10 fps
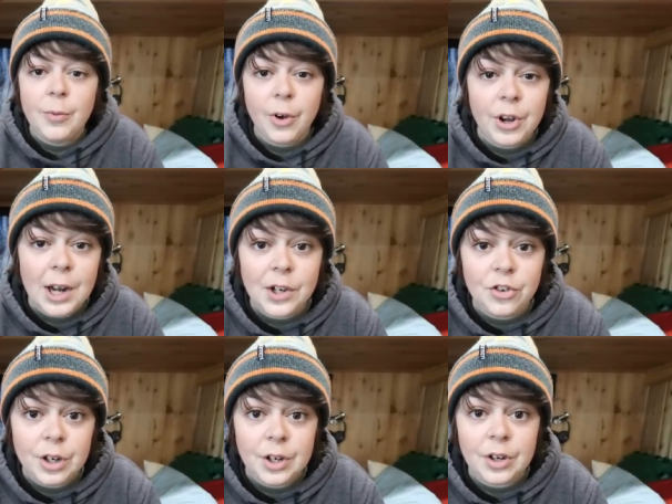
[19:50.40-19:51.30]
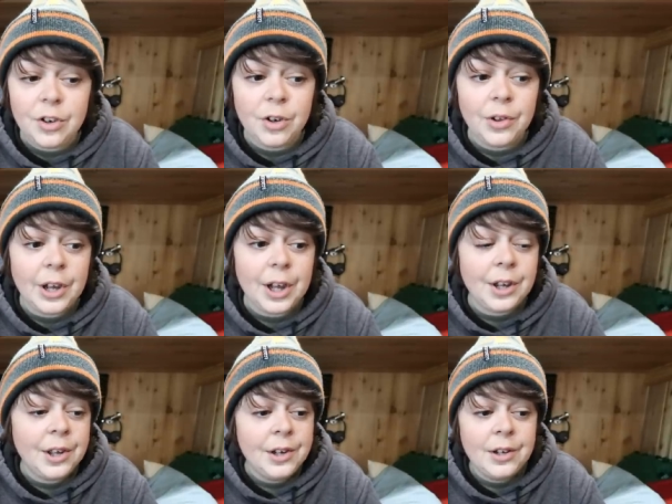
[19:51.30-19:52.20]
we all kind of jigged until
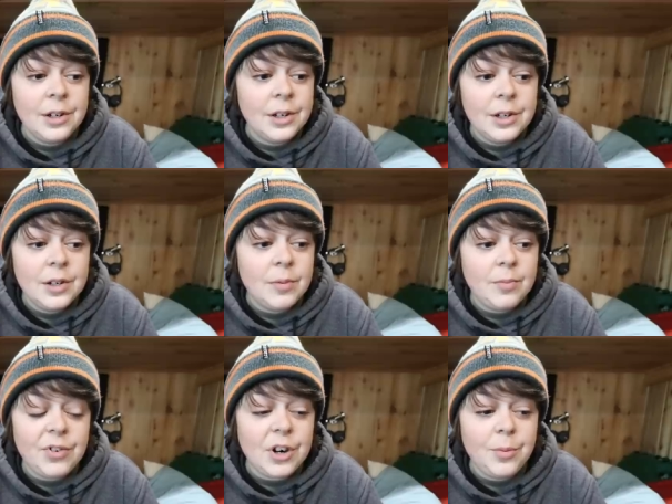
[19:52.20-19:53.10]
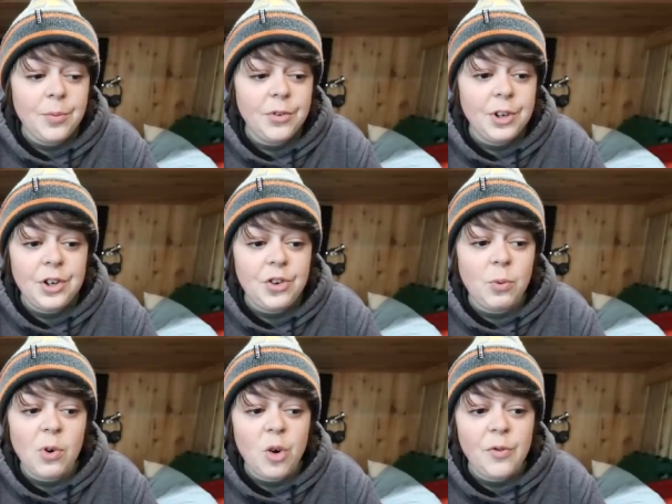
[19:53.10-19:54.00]
like probably
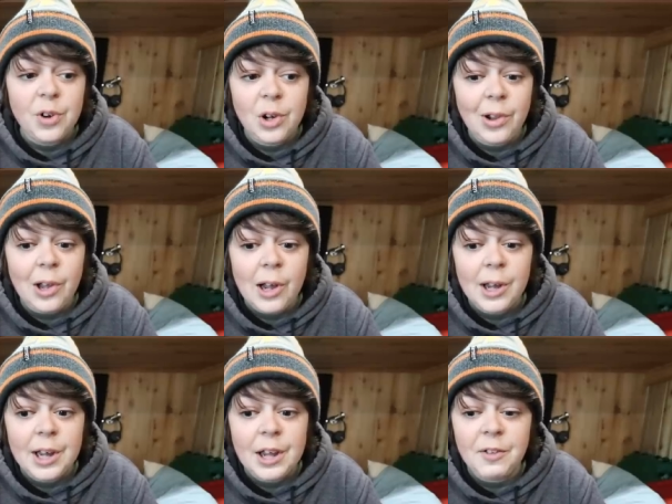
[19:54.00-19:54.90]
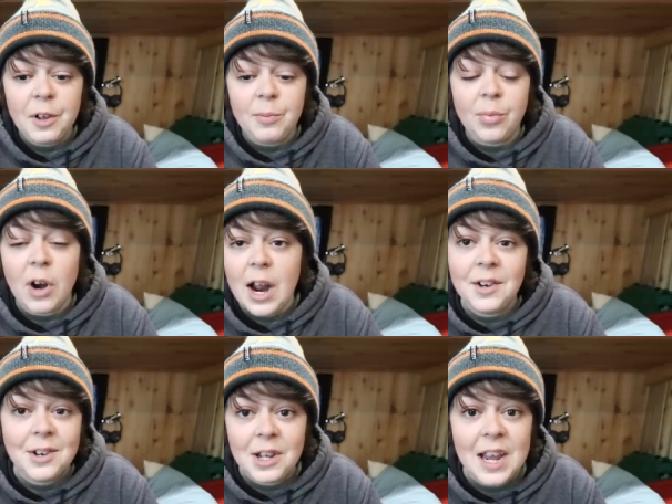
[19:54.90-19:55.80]
12 o'clock, and then
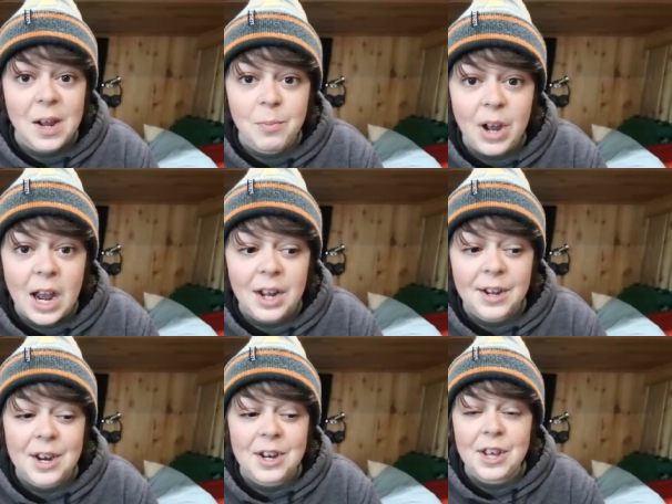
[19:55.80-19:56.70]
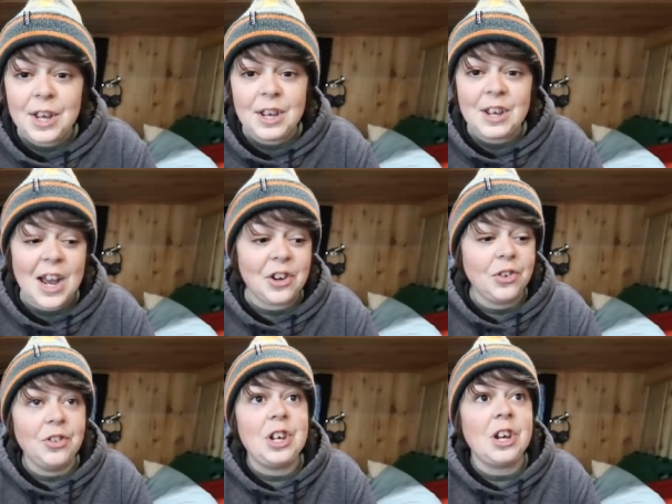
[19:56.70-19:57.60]
Brandon came back, and he
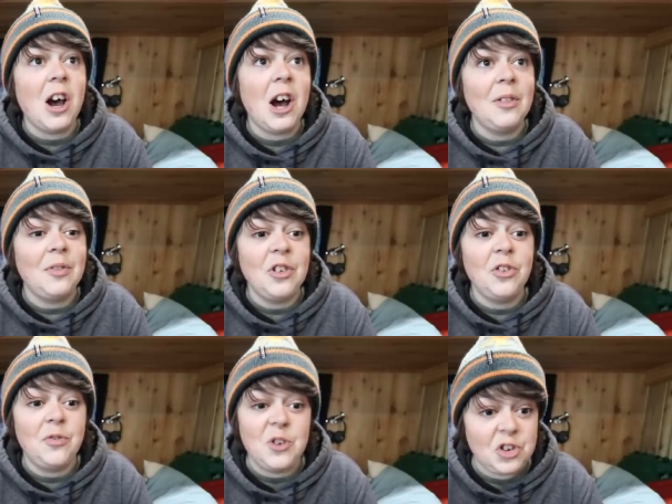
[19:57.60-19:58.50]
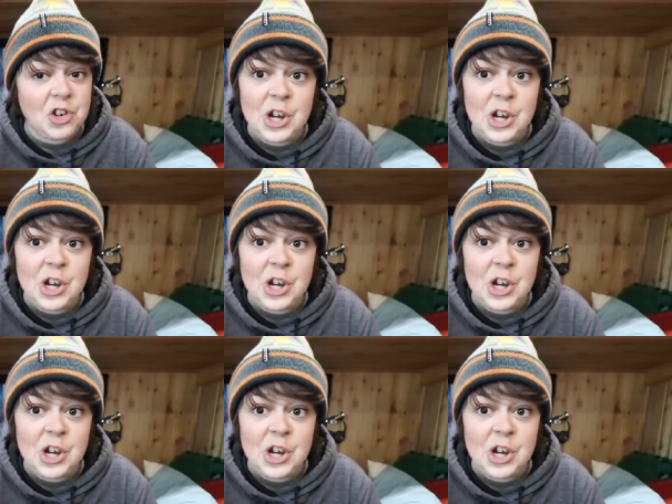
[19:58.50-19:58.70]
actually caught this fish